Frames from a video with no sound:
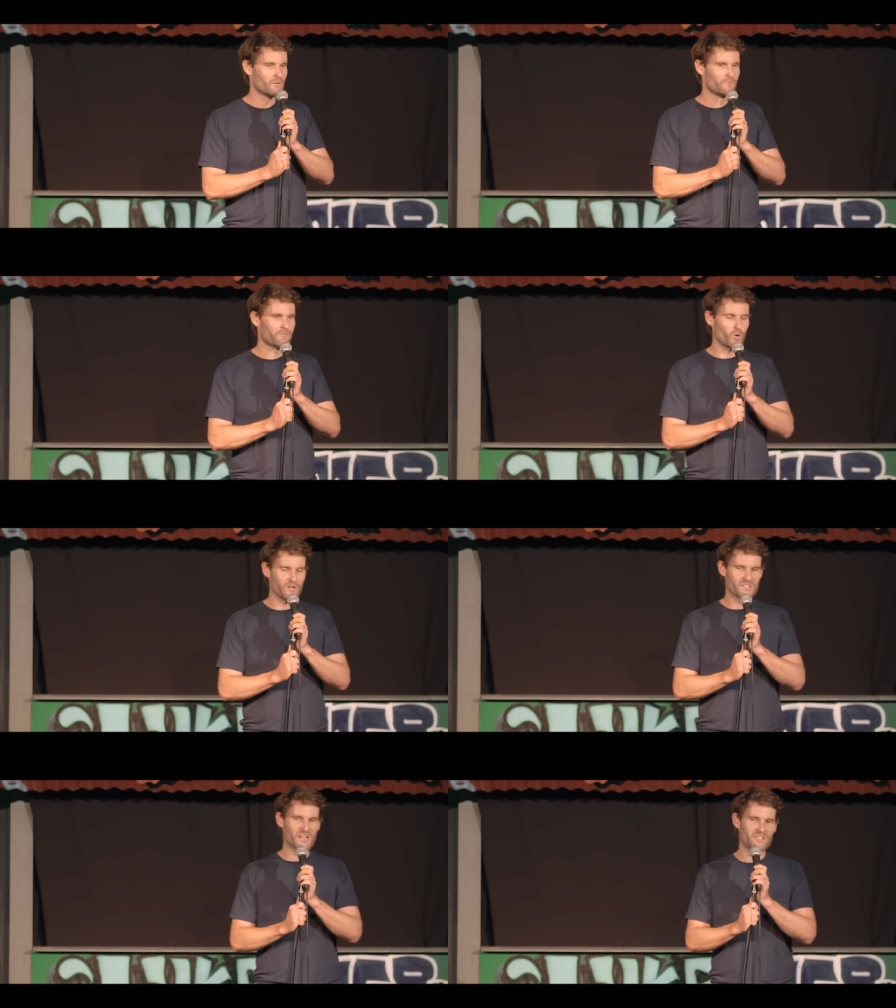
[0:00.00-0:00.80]
for
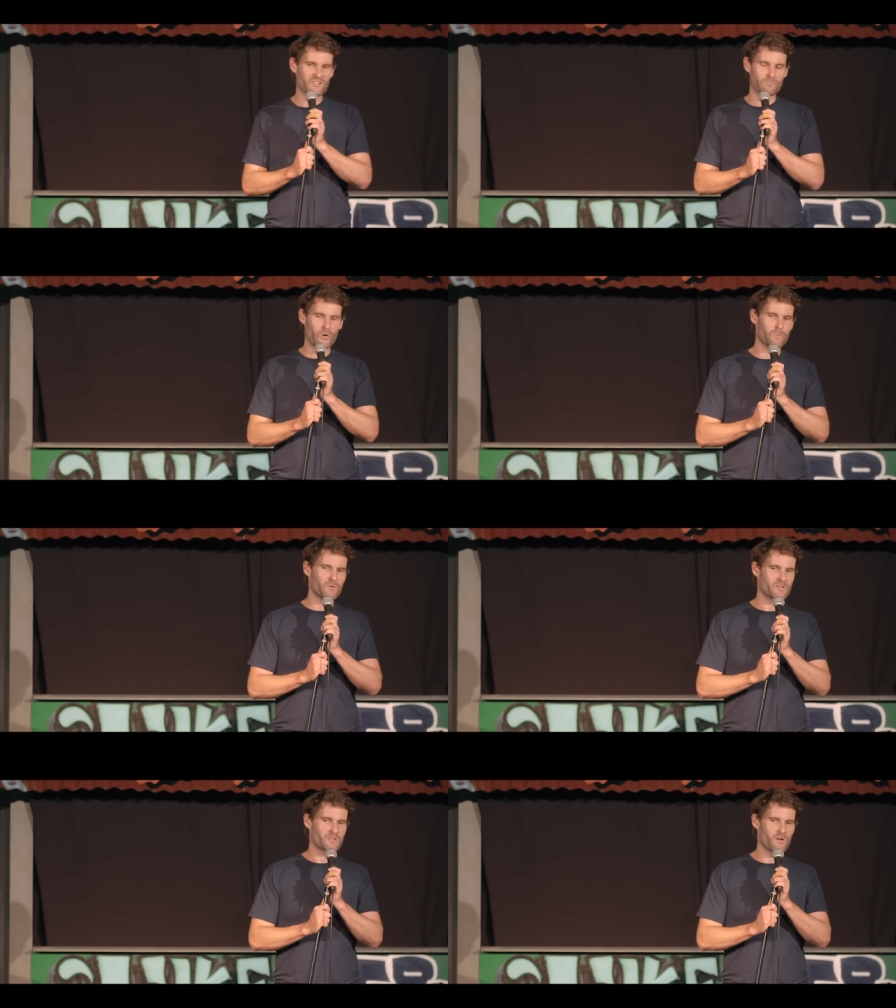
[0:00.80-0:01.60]
all intensive
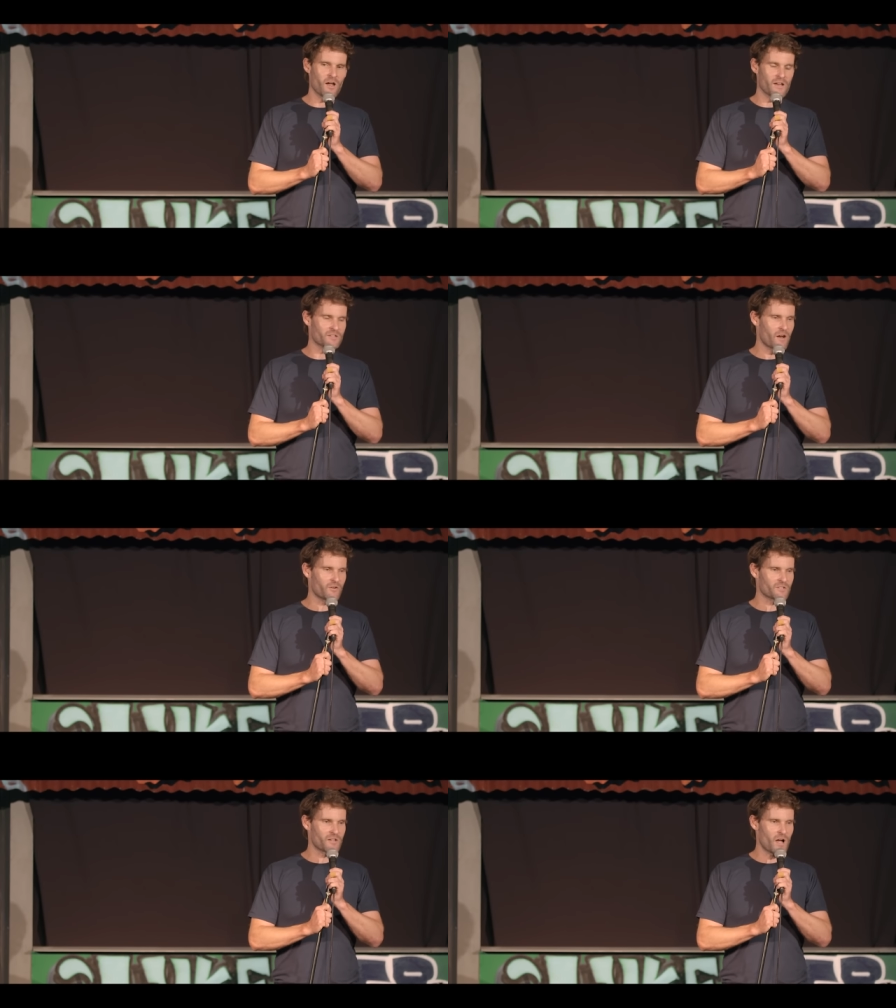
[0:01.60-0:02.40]
purposes, I hate
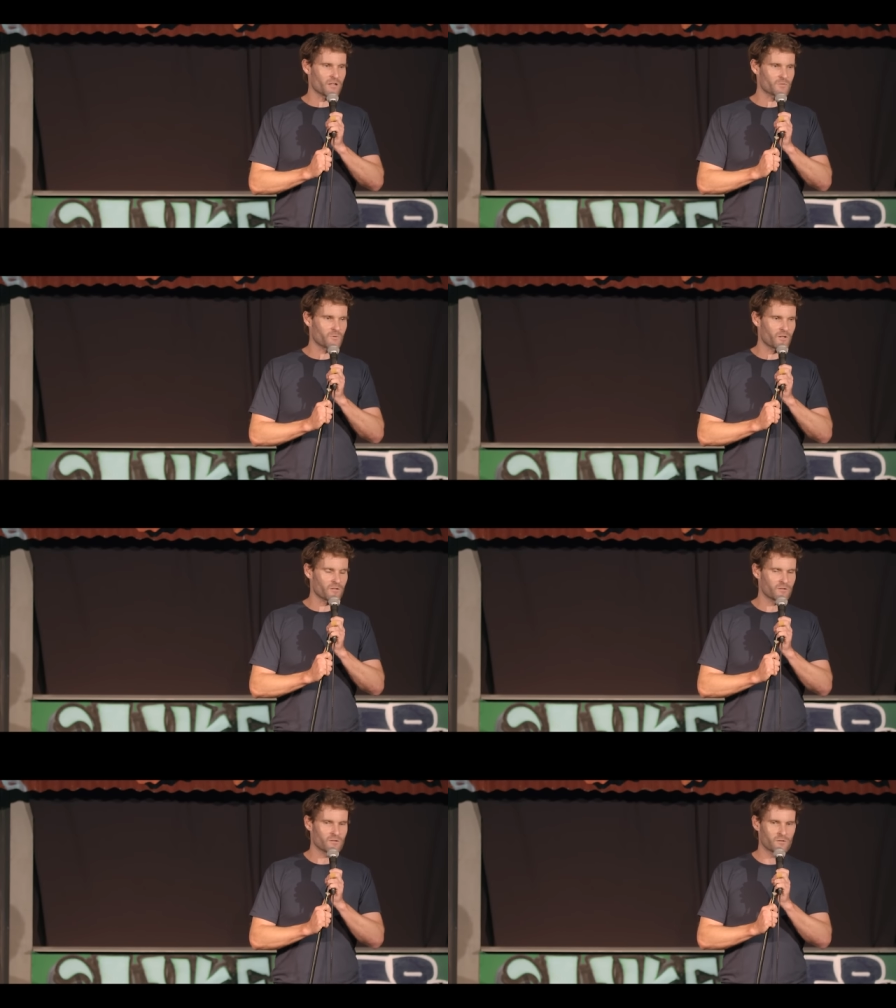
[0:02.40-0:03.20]
Darren's guts,
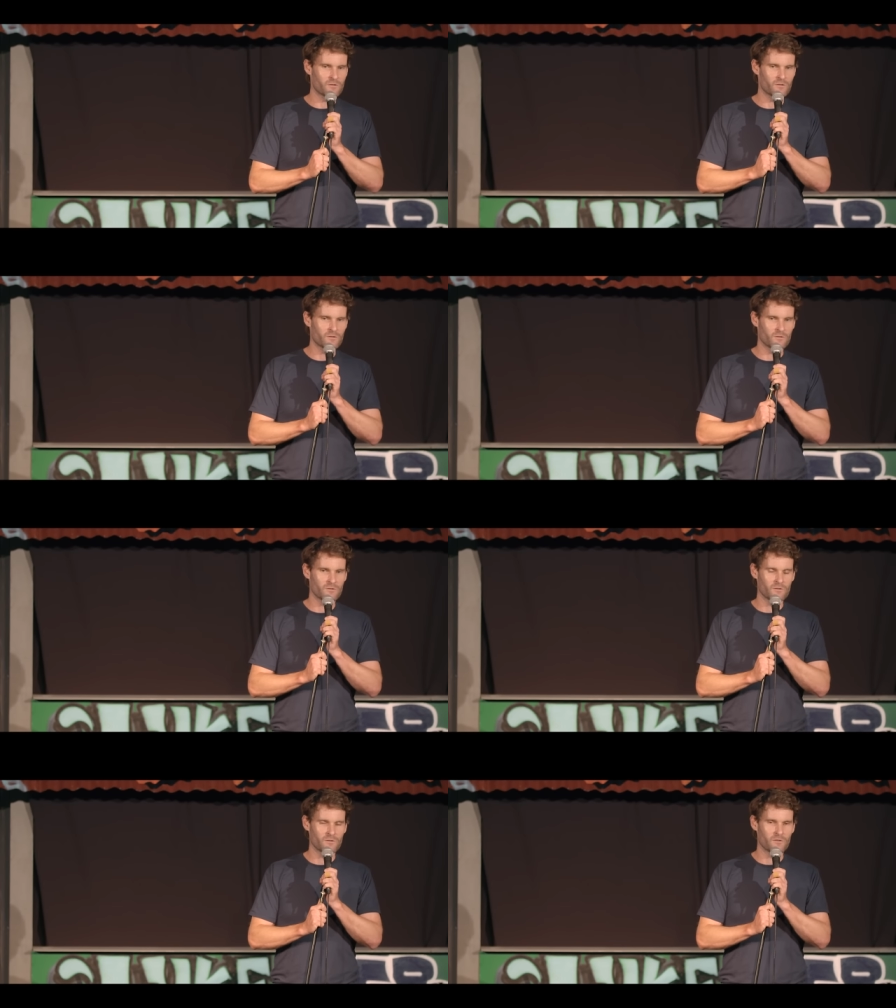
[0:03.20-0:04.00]
man.
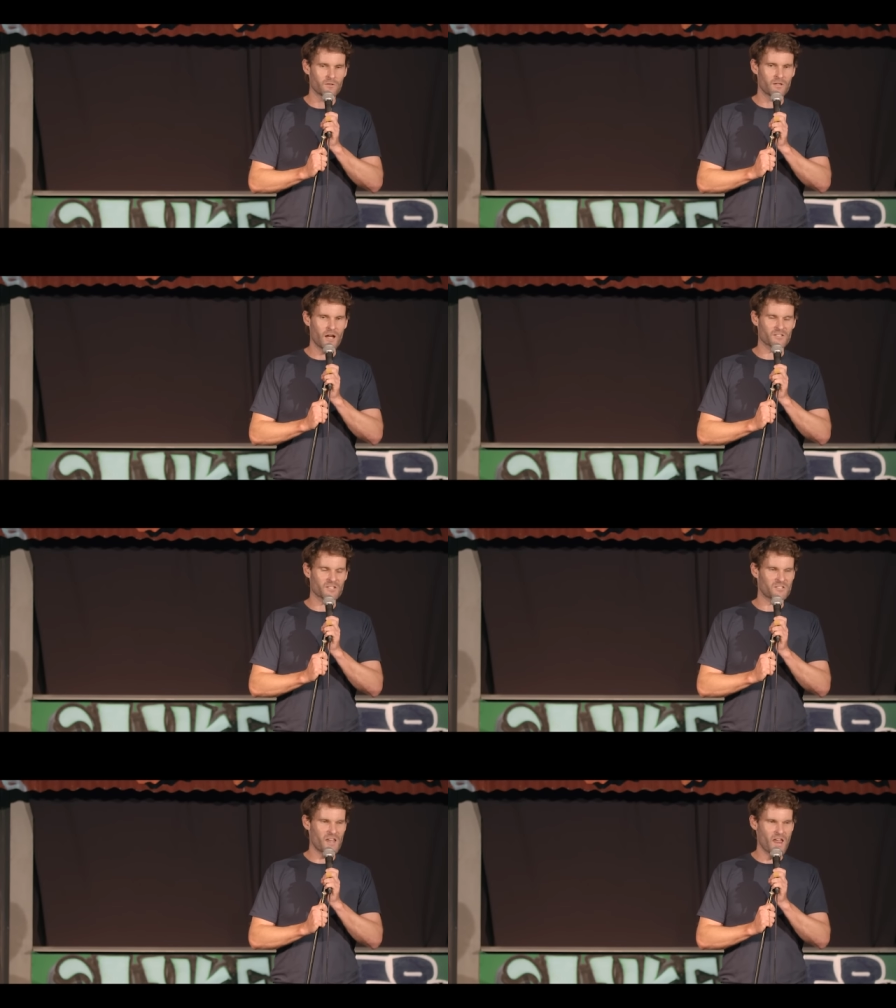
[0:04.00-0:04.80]
Can't
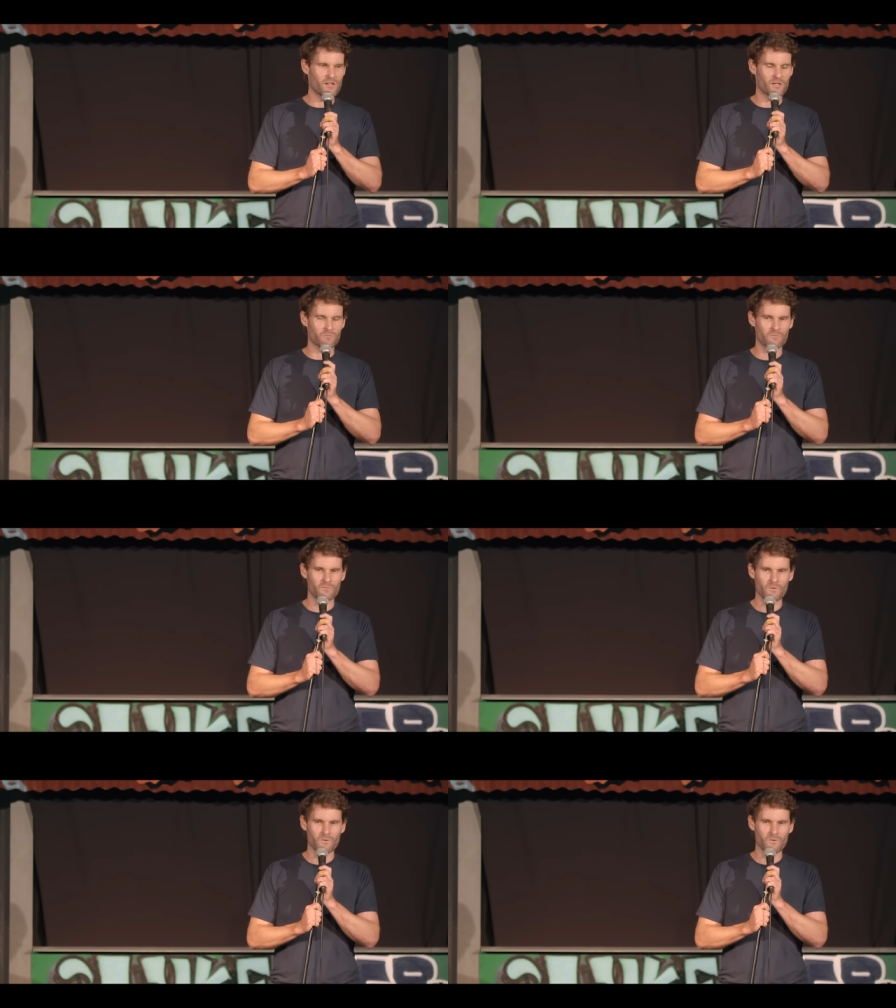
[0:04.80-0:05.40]
stand him.